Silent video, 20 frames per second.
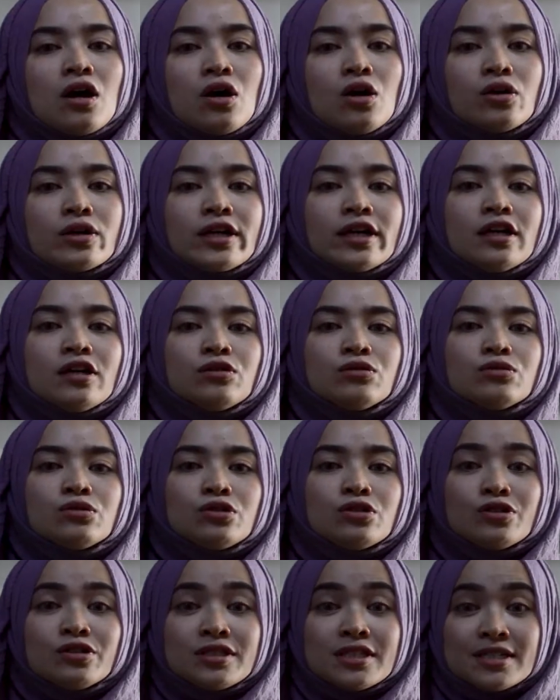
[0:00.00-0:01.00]
Okay,
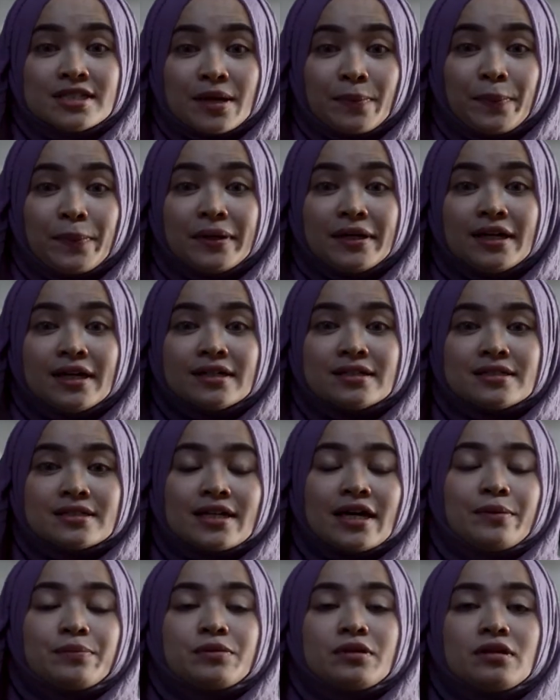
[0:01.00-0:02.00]
untuk sesiapa yang
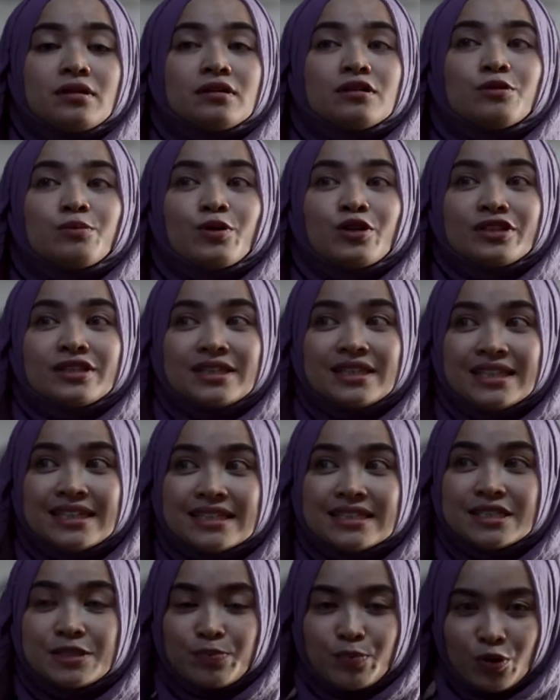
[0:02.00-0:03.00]
skeptical about
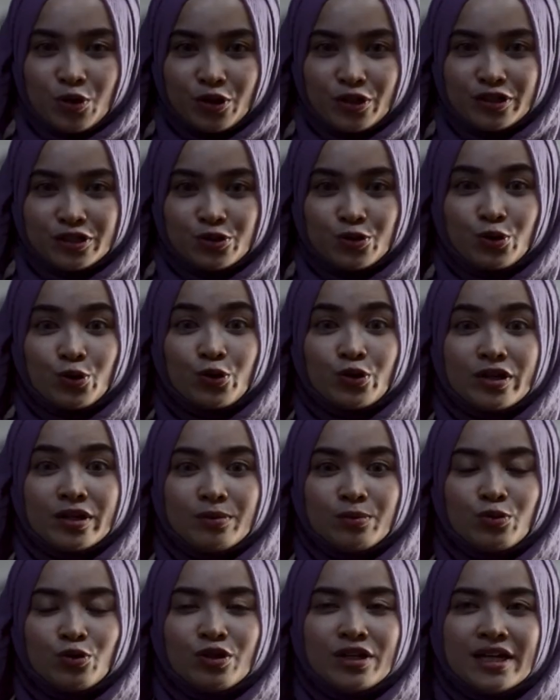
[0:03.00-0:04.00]
this sport, so korang
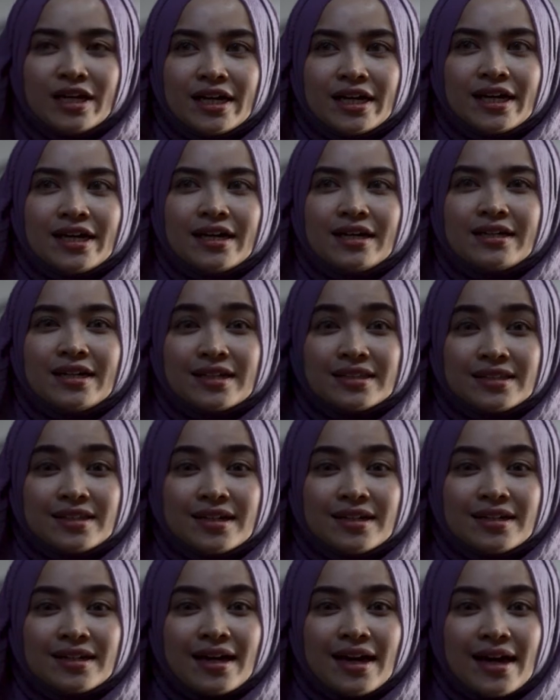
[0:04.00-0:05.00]
boleh
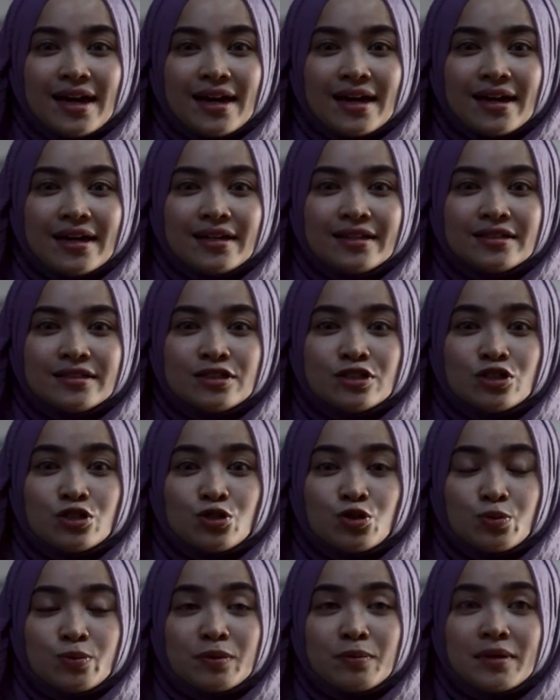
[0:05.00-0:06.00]
datang and
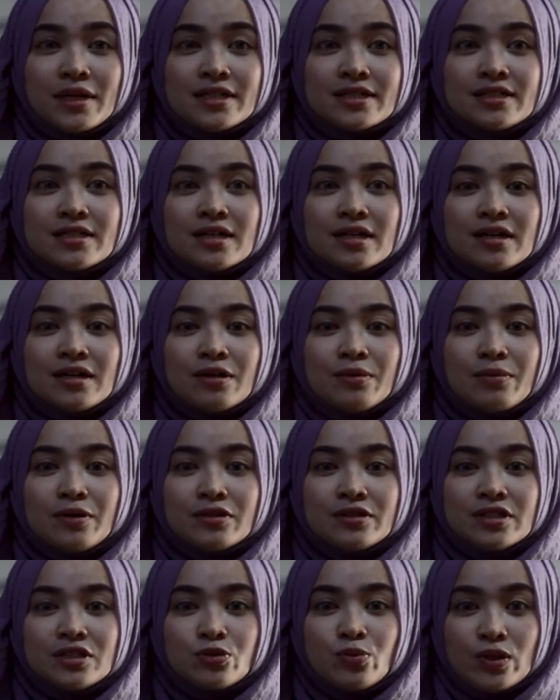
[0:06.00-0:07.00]
cuba belajar
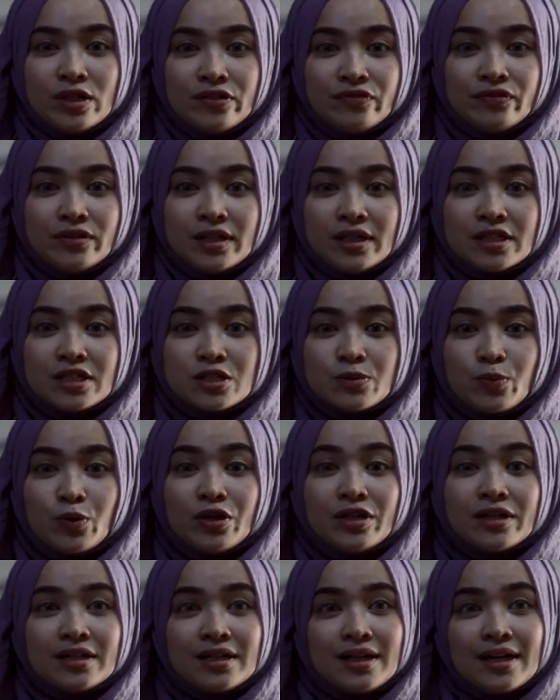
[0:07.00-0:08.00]
about this weightlifting
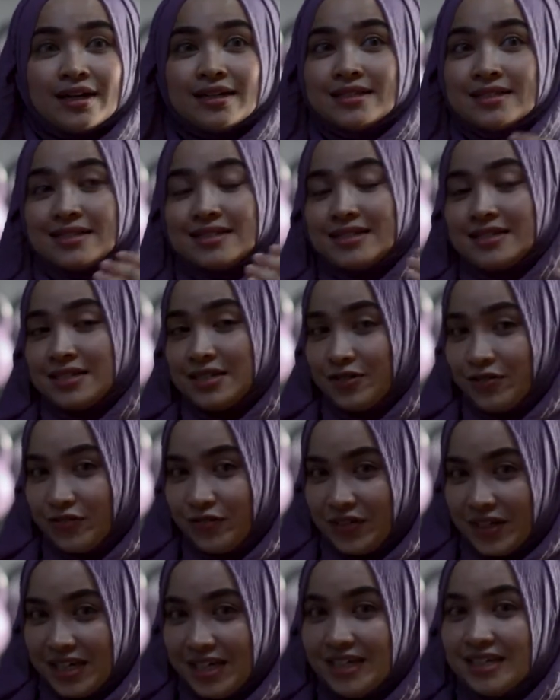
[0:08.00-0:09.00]
sport dekat
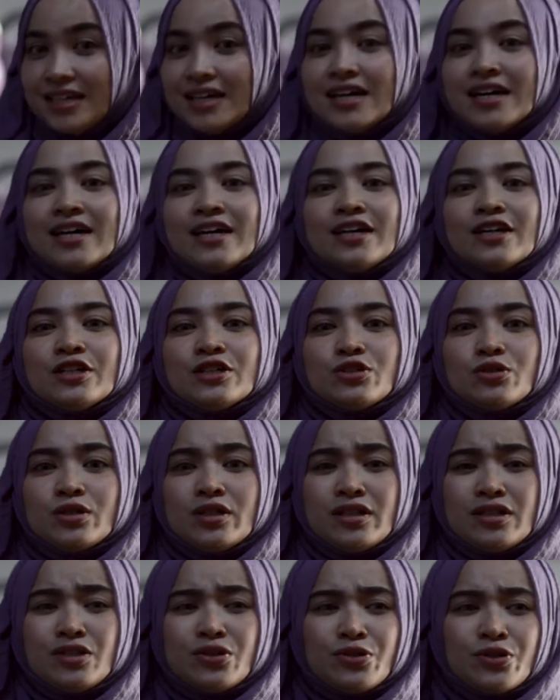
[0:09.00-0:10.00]
Zealfit. So
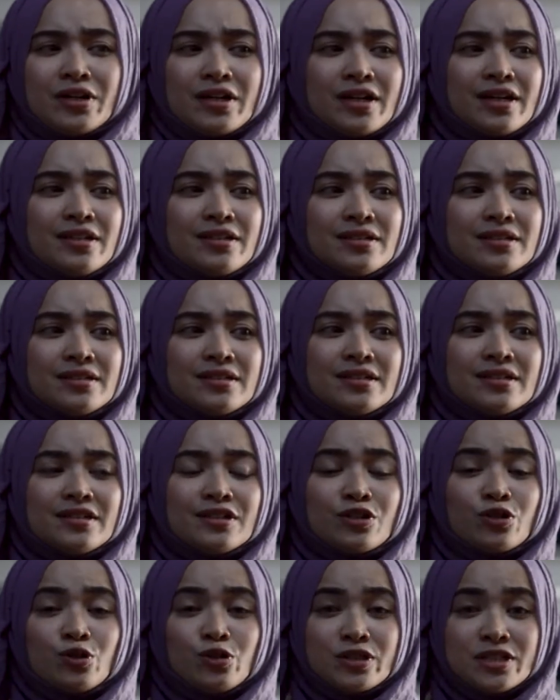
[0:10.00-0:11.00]
kita orang
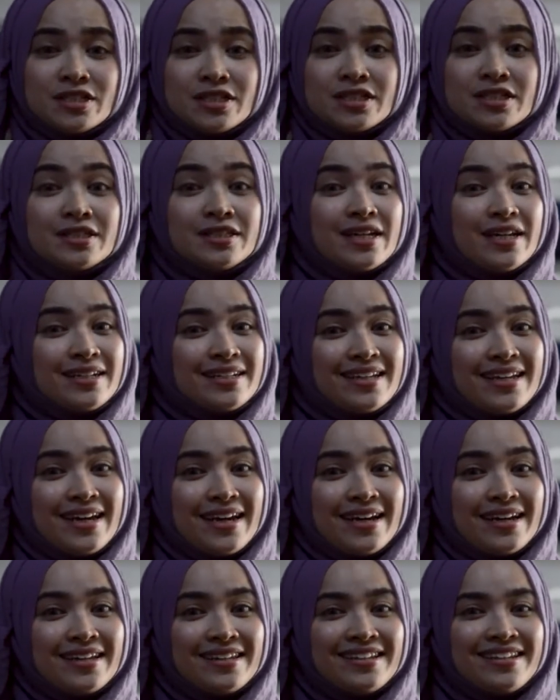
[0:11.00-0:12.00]
ada coaches here that
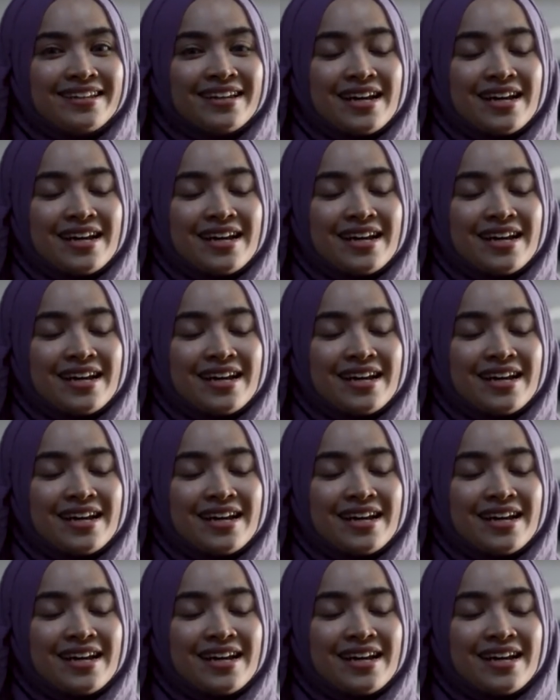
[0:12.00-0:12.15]
can